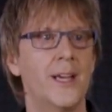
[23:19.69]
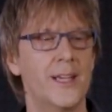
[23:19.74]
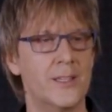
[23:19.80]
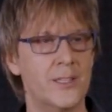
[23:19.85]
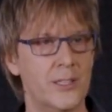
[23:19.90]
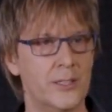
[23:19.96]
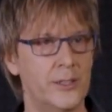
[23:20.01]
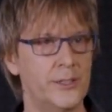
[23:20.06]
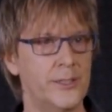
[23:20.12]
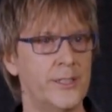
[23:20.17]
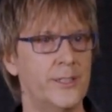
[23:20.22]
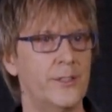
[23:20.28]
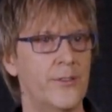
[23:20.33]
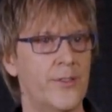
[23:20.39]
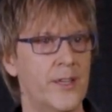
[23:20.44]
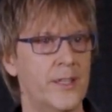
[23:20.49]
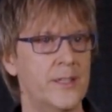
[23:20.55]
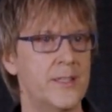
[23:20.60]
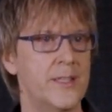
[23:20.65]
it's
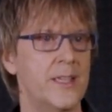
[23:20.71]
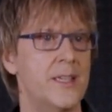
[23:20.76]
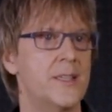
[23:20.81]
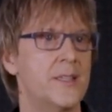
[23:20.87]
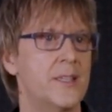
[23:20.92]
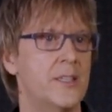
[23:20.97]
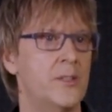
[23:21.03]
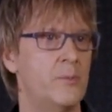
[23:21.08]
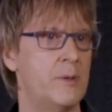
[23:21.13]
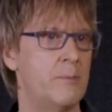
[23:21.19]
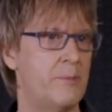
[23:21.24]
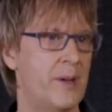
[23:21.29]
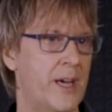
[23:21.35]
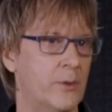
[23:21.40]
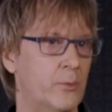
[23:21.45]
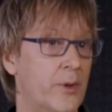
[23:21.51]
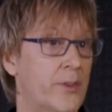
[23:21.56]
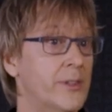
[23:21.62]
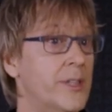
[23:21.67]
clear that it's easy to be
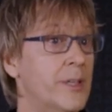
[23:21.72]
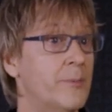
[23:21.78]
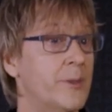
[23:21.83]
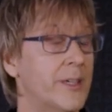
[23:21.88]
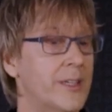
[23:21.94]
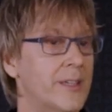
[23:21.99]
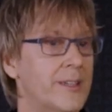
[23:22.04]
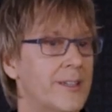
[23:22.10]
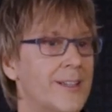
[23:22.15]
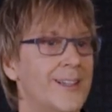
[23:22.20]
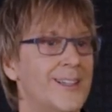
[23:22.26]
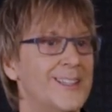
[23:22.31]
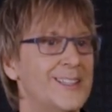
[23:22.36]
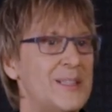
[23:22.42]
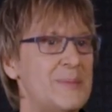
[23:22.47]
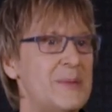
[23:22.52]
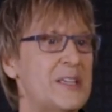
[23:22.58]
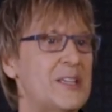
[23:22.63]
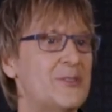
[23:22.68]
bandwidth limited.
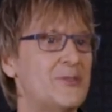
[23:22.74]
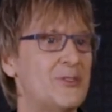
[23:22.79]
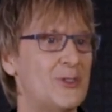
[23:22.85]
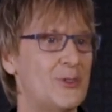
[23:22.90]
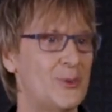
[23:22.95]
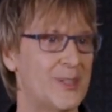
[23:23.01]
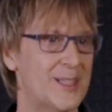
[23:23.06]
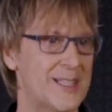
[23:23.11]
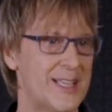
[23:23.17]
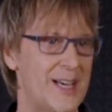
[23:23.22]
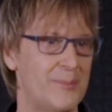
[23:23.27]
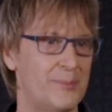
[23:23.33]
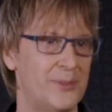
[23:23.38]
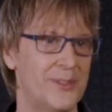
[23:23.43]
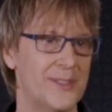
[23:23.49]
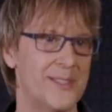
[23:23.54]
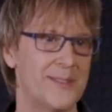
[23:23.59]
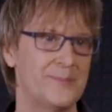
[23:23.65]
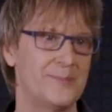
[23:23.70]
Let me give two
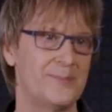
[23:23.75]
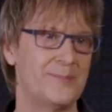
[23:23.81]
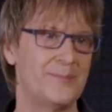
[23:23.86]
examples.